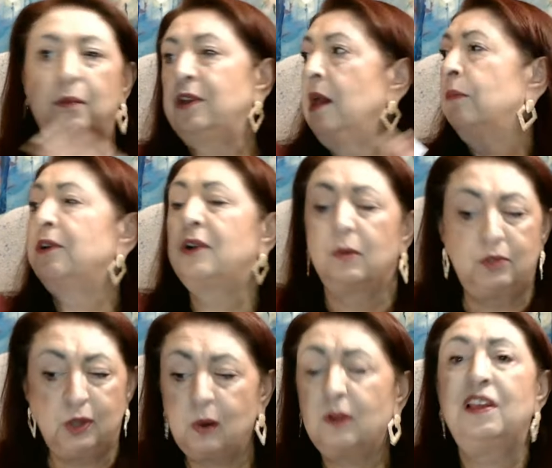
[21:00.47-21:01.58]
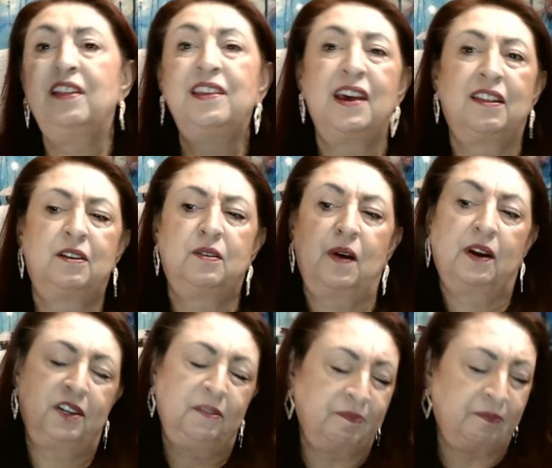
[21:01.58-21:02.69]
it would go totally in the other
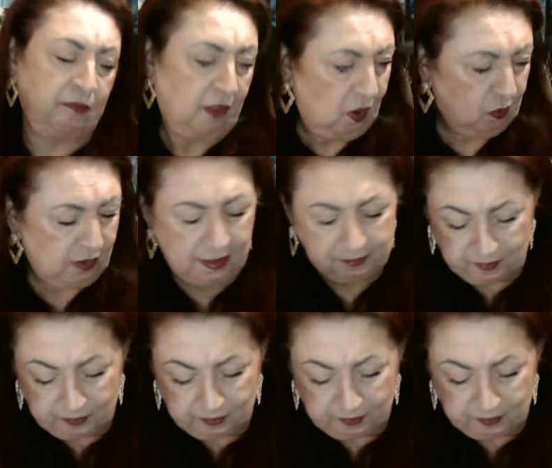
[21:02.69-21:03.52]
direction. Okay.